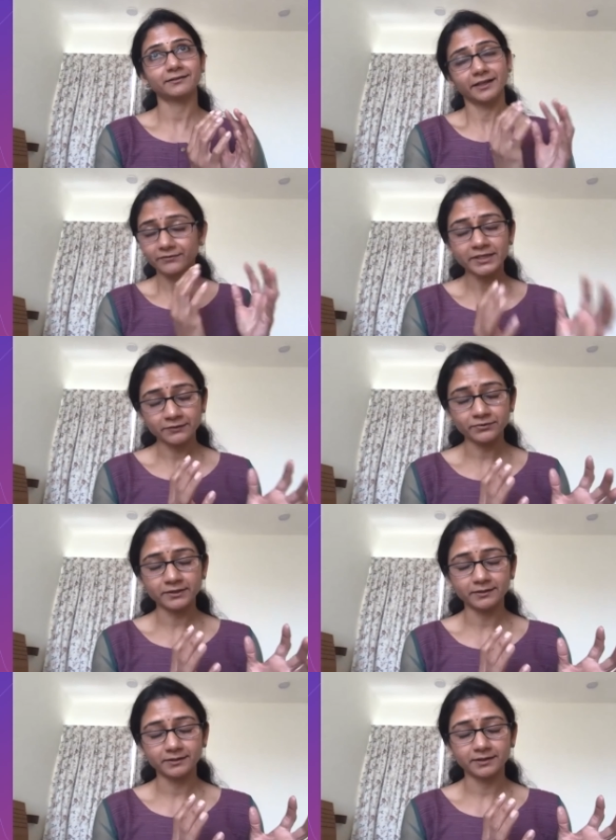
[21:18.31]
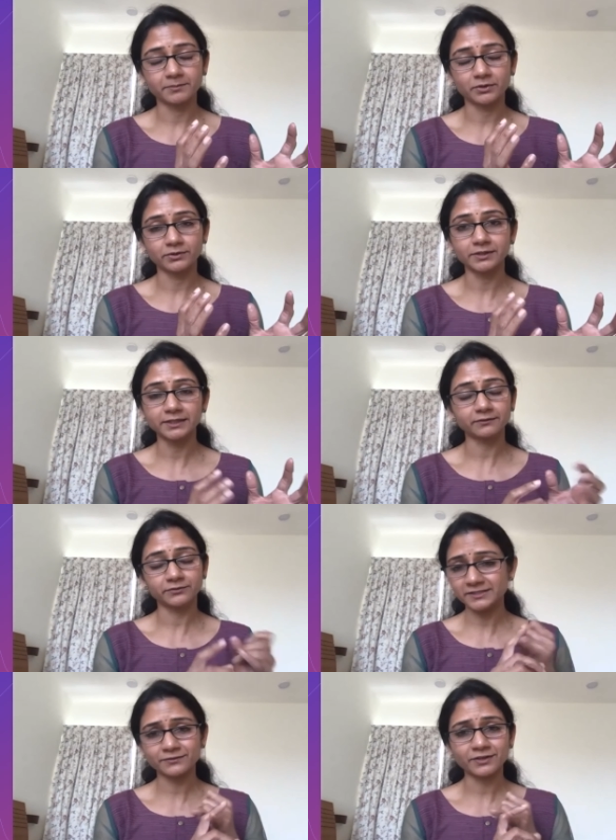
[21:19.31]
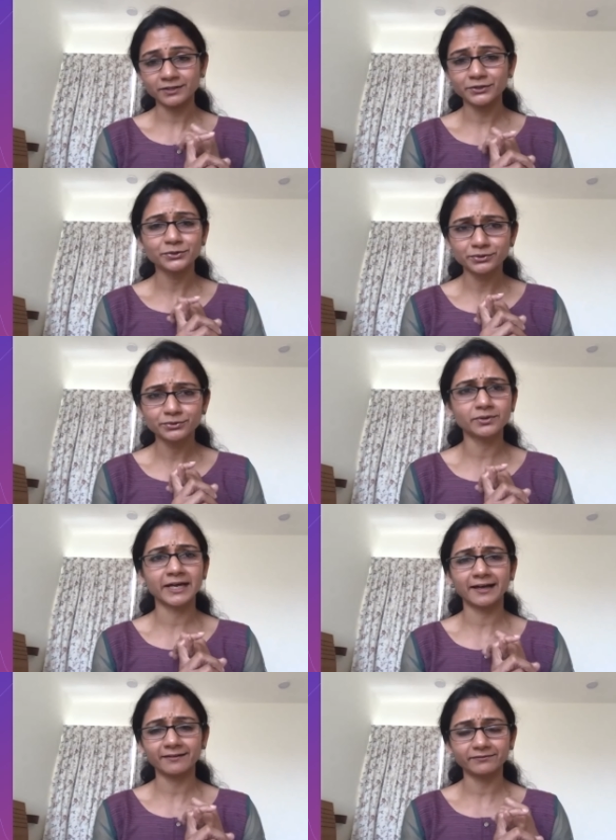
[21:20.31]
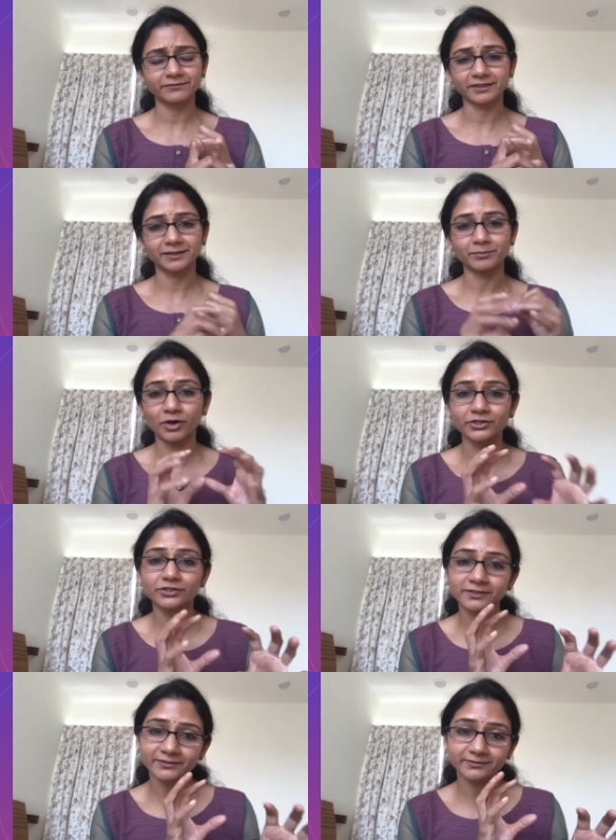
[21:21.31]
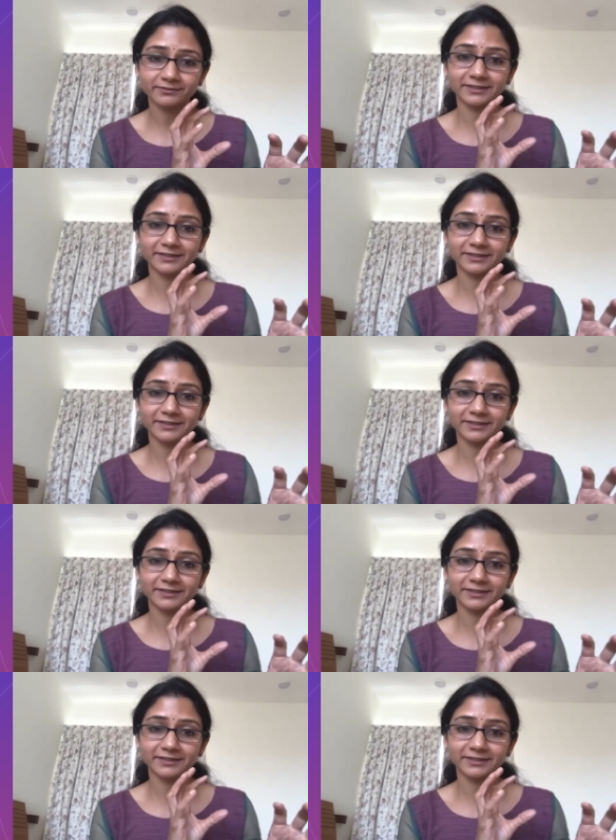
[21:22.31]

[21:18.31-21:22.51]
even if in a monolith, first of all, you do have modular